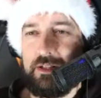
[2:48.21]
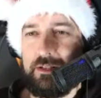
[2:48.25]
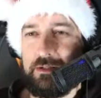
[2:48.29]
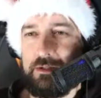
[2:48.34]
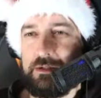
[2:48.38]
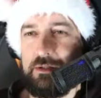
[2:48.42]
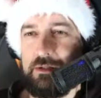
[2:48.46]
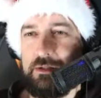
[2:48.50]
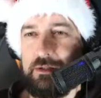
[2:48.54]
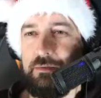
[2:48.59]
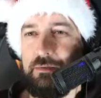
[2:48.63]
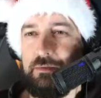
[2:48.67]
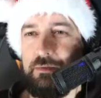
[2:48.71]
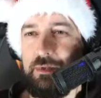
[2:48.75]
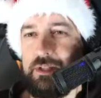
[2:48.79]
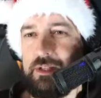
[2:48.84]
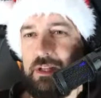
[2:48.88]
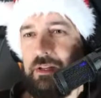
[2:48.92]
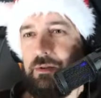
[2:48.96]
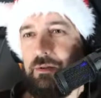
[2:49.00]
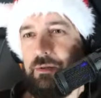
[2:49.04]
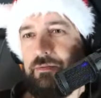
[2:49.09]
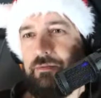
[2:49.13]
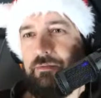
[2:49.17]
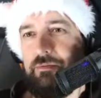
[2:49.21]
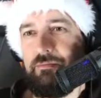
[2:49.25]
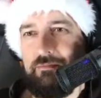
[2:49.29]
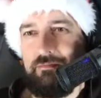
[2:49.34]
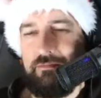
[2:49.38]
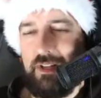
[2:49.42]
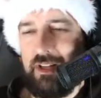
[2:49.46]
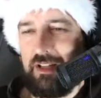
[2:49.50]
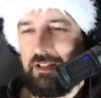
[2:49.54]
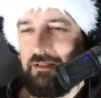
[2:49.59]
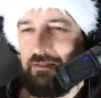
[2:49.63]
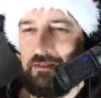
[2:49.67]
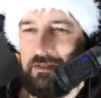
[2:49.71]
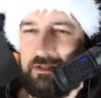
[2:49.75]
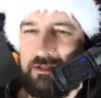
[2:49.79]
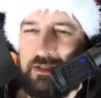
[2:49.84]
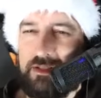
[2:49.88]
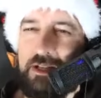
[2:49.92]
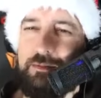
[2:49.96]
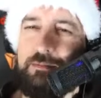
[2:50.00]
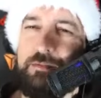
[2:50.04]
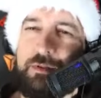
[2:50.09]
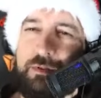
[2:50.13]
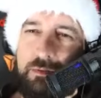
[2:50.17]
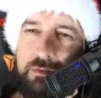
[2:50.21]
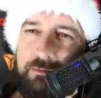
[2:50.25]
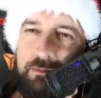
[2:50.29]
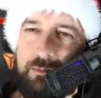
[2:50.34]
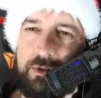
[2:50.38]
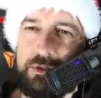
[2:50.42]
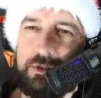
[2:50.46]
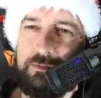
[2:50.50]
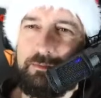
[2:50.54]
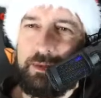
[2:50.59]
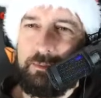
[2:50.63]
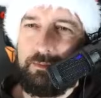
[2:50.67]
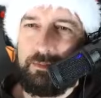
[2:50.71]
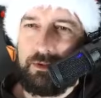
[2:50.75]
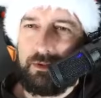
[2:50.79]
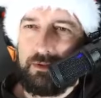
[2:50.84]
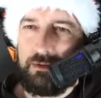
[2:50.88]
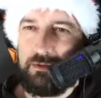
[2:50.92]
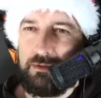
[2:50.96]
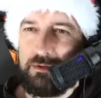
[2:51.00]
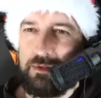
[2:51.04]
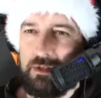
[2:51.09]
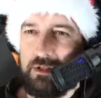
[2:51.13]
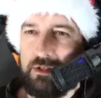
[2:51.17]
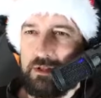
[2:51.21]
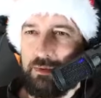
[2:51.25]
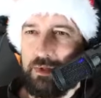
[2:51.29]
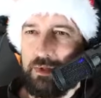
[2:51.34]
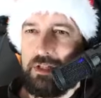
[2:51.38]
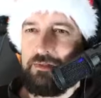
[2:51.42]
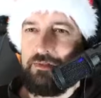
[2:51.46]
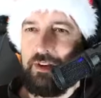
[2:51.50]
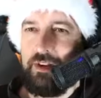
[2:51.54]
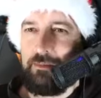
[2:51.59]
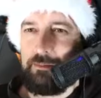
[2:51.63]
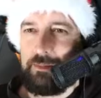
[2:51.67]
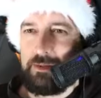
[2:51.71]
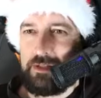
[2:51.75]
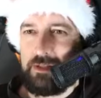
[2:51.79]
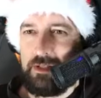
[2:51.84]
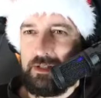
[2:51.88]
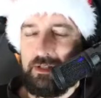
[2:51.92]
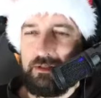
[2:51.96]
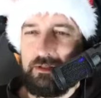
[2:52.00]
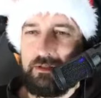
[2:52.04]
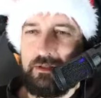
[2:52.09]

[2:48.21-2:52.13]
So we say like some rule most people use it 25%.